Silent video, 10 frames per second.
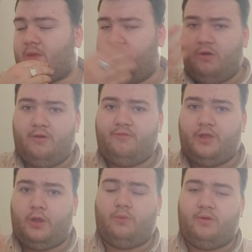I've got a
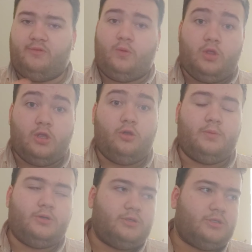few
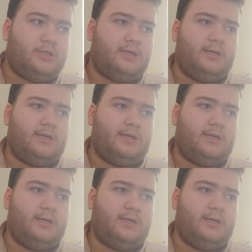Cubans.